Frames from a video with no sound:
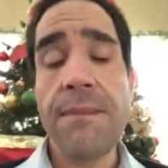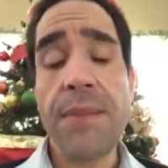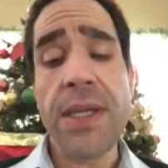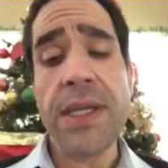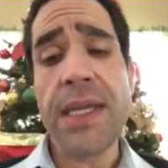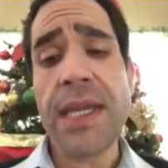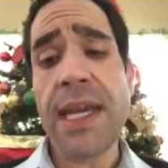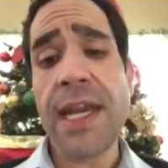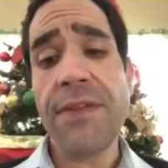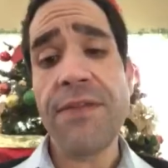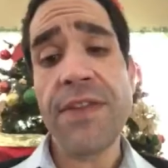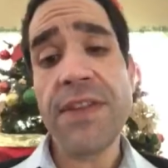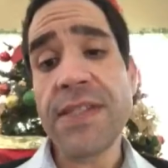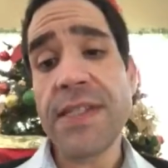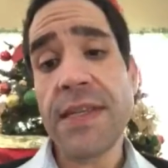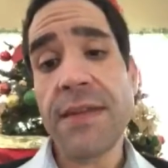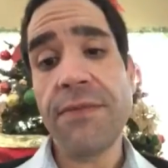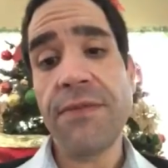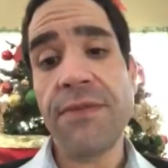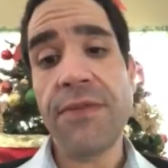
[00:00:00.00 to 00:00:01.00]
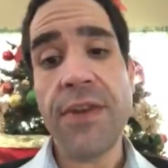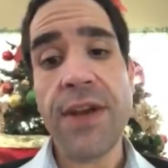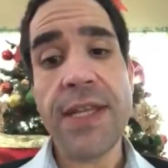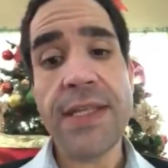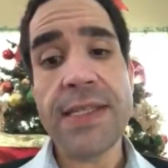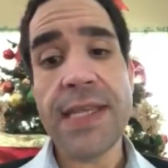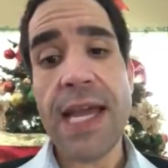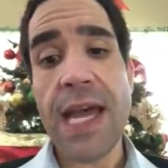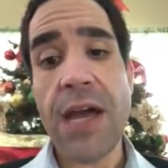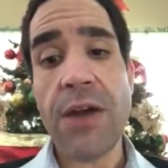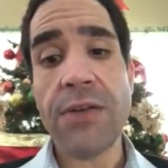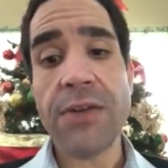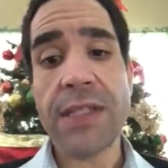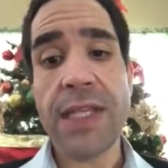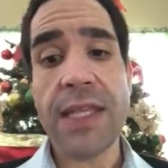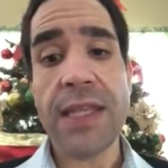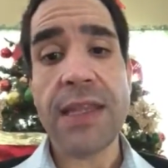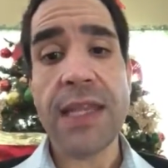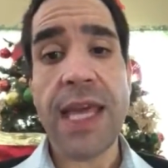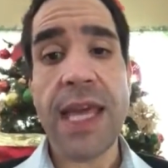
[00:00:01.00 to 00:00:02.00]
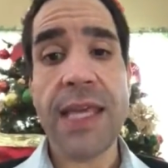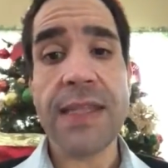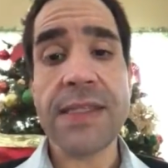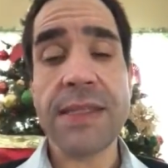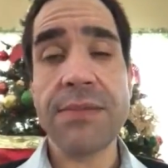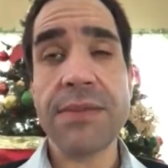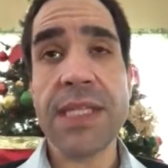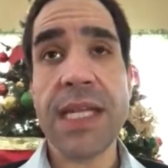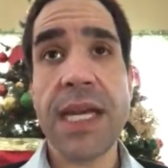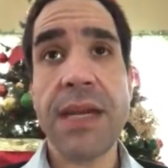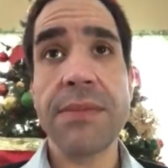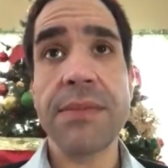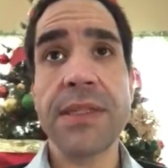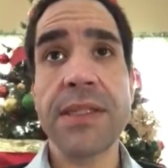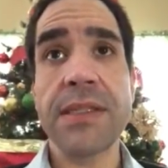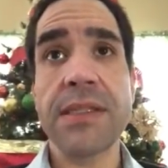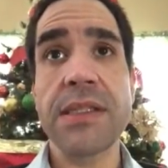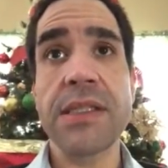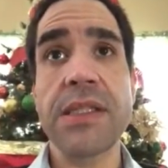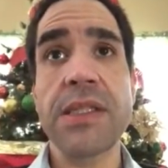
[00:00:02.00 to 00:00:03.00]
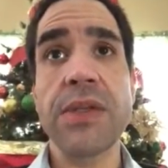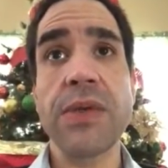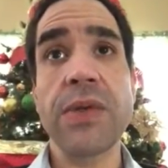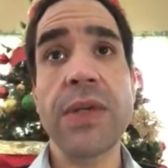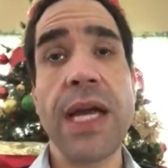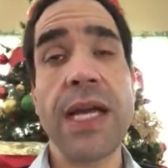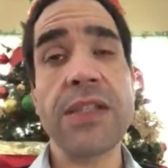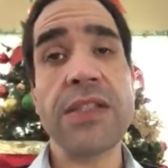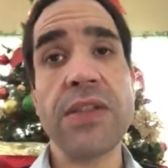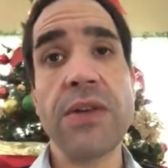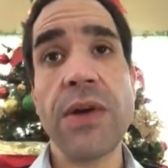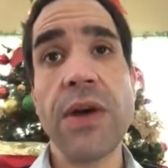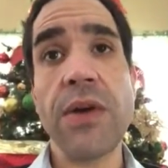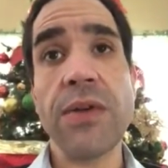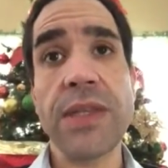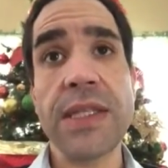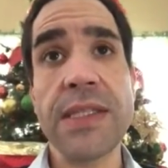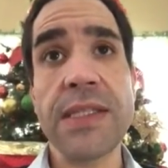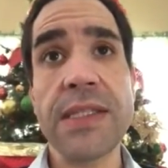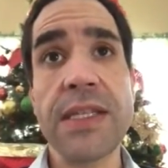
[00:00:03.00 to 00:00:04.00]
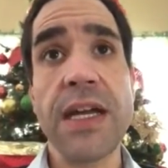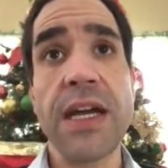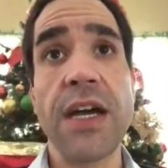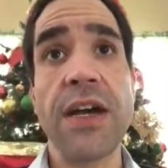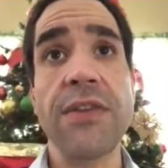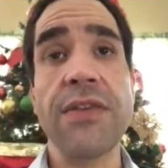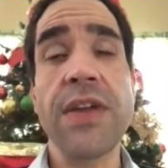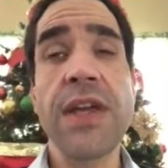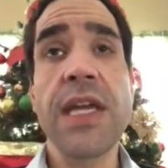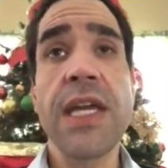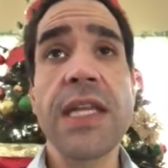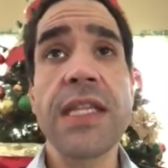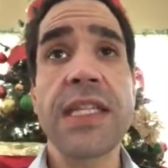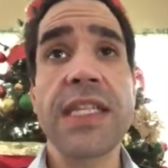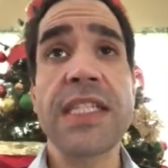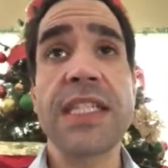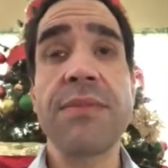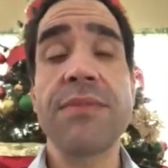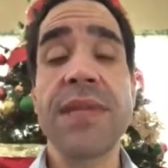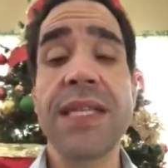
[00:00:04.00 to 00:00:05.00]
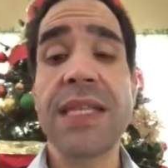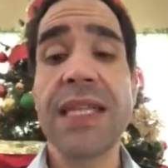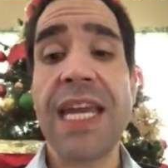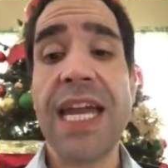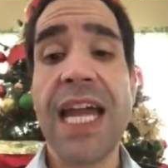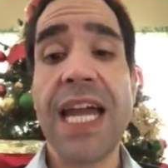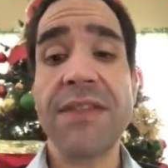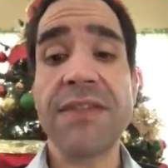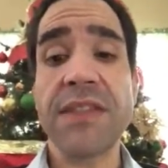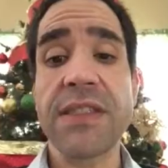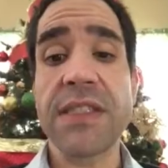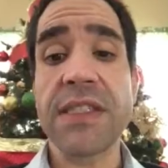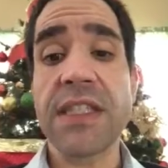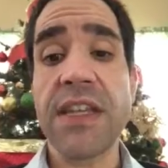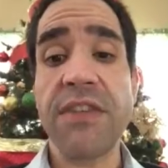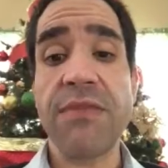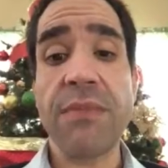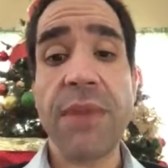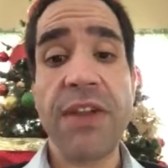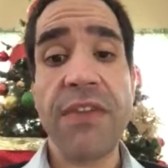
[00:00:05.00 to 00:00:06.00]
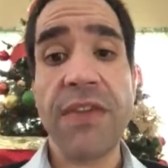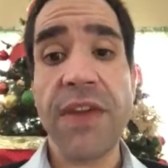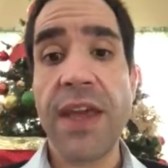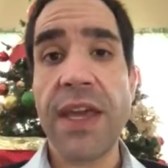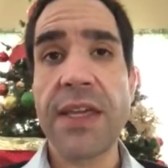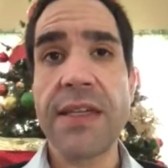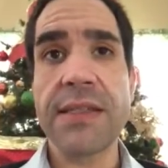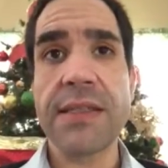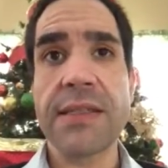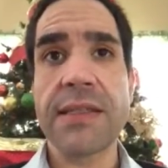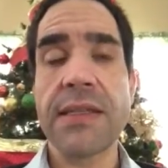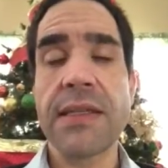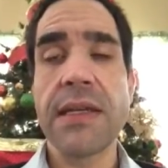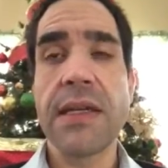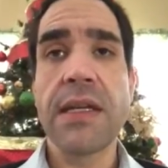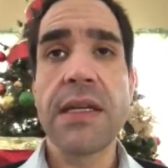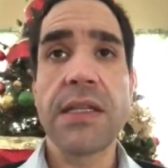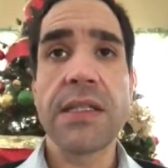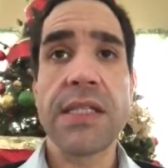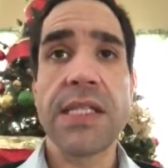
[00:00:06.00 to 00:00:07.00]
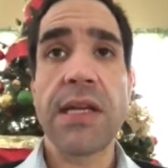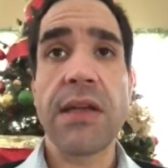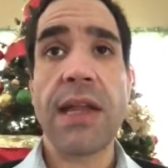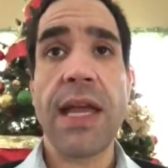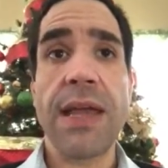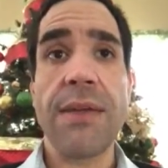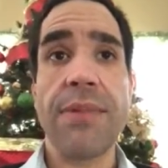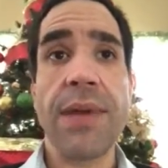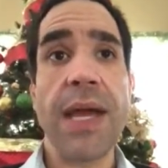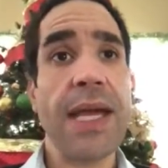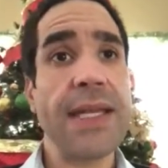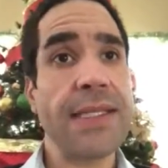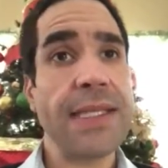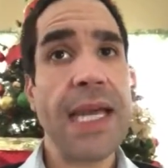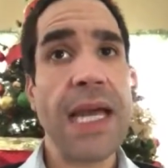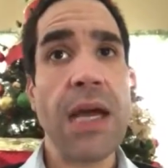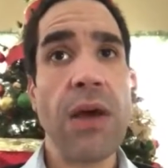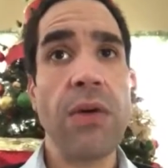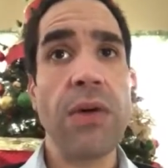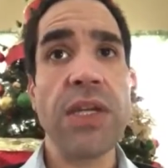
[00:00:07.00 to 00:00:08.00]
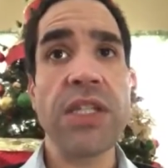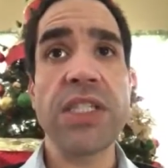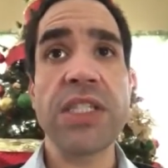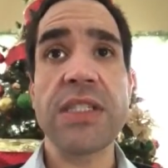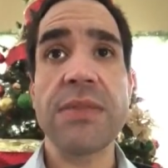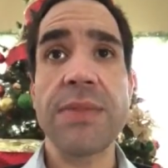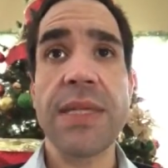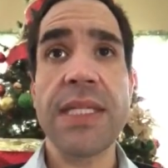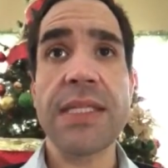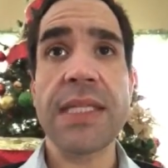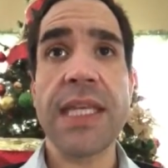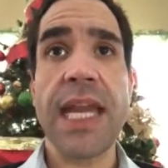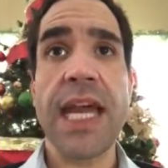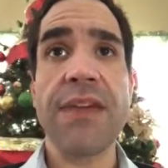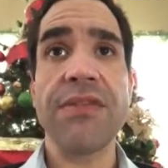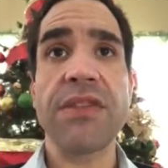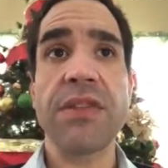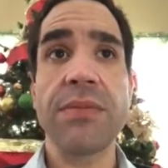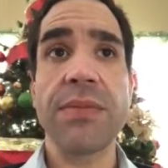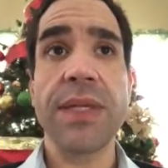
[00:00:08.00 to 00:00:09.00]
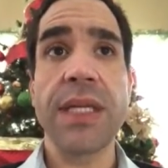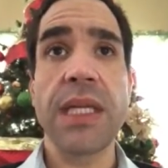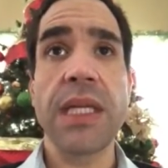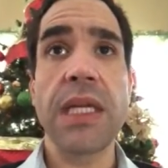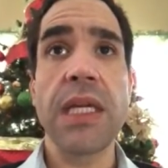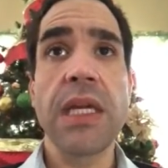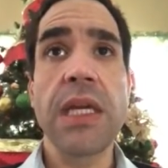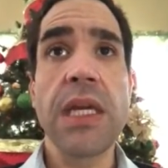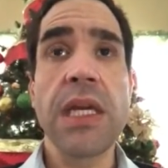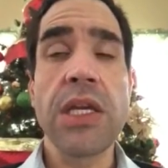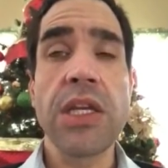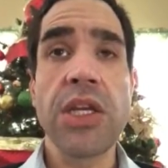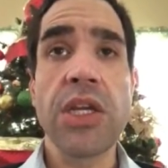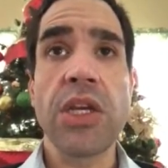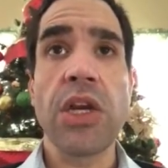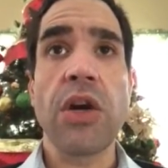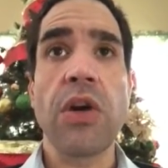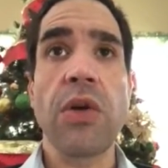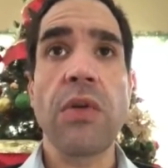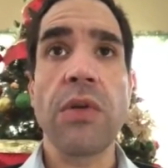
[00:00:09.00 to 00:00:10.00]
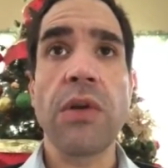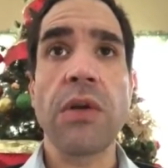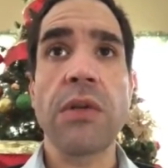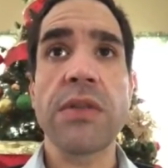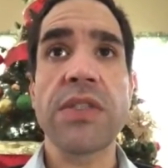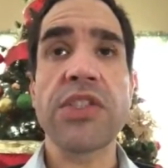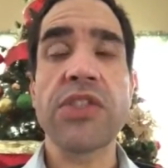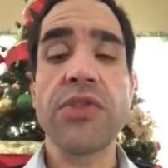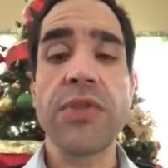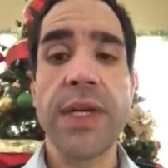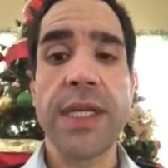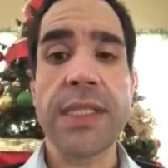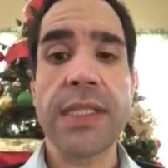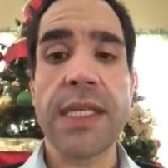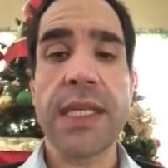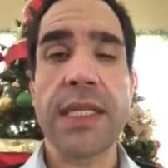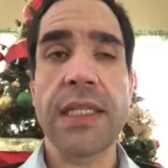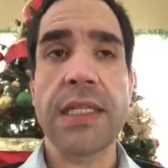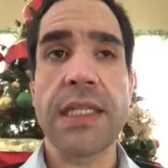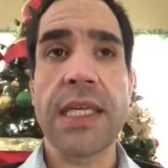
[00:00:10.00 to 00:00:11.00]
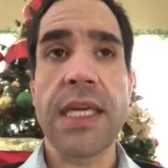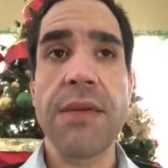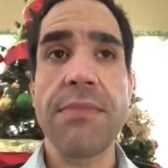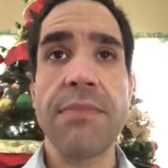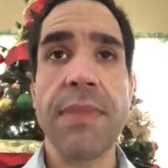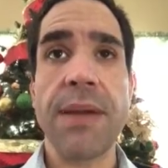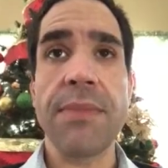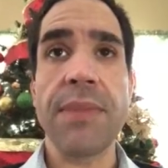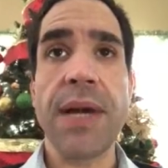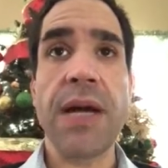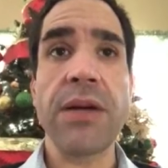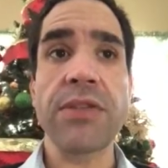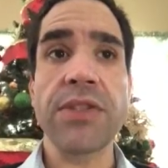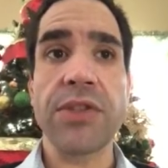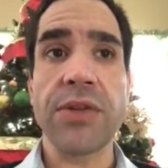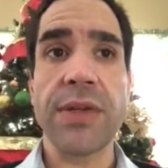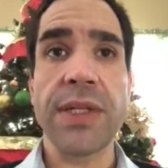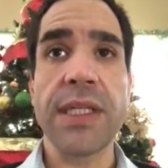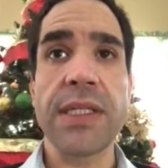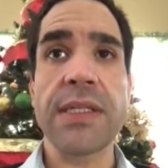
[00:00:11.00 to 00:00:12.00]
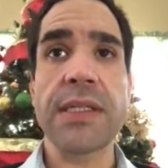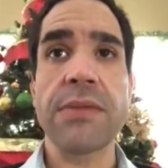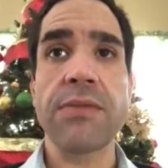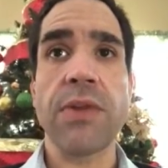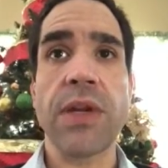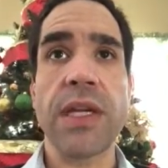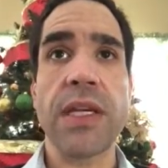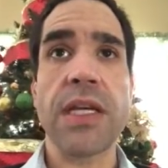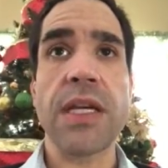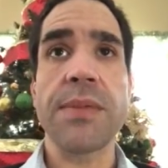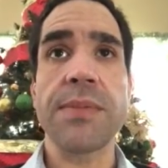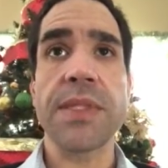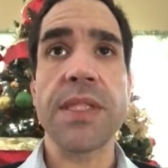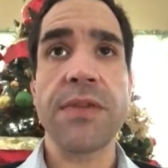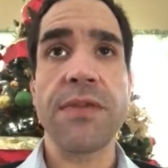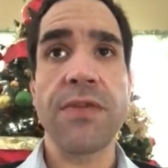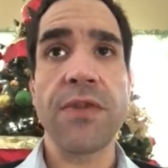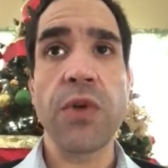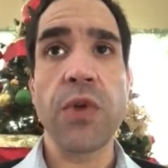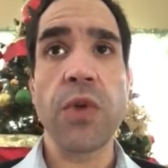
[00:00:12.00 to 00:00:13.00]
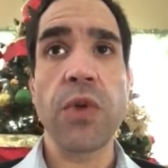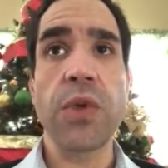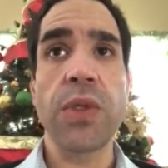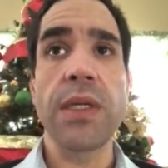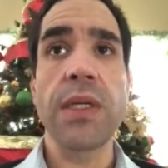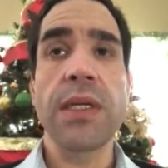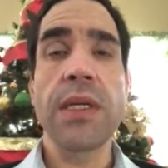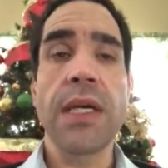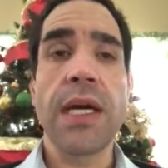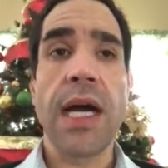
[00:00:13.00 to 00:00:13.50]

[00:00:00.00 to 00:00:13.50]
But yet I visit friends' house and they sometimes do not so healthy stuff. Doesn't mean that I have to stuff my face till I pass out. It just means that I have to be, strict and keep my boundaries when it comes to food.